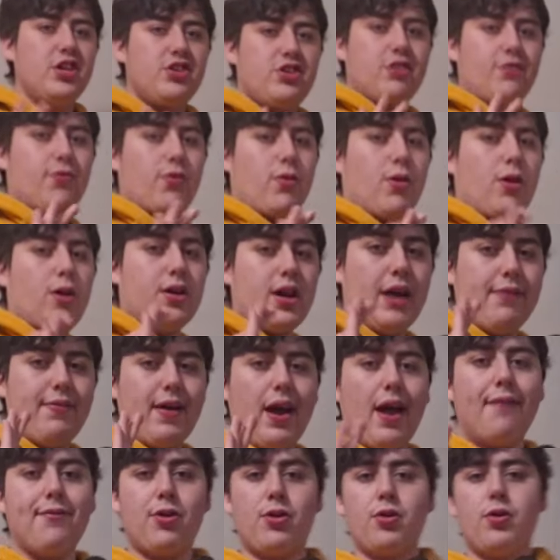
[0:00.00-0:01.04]
for art I've
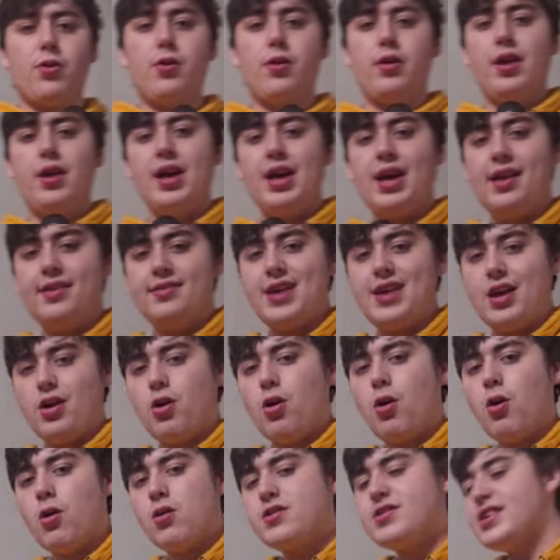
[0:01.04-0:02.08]
ever heard is that
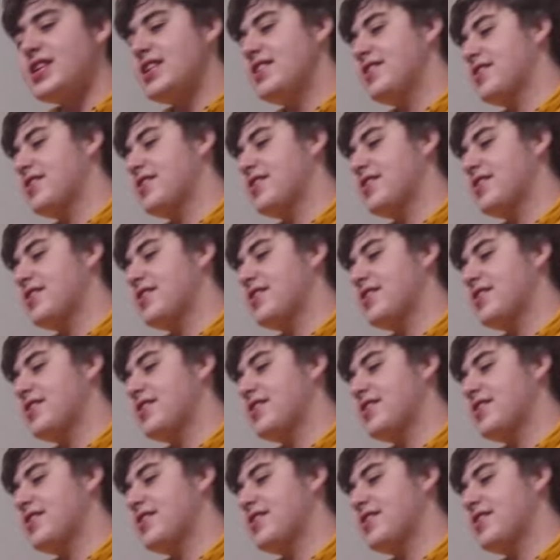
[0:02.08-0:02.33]
art is the